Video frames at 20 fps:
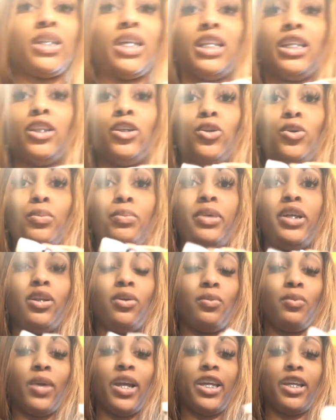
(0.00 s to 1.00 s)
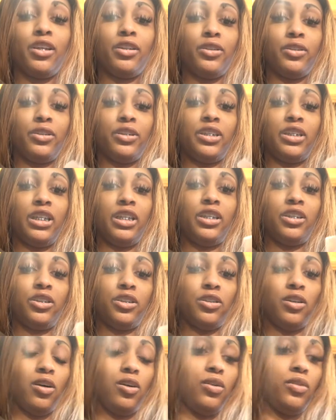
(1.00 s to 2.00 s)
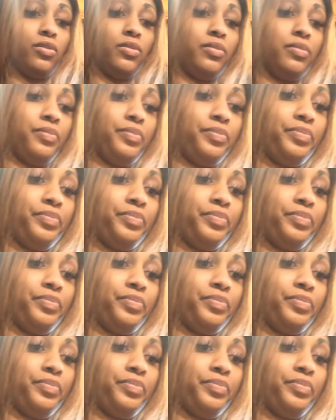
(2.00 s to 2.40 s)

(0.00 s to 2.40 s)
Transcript: a little bit of regular sea salt.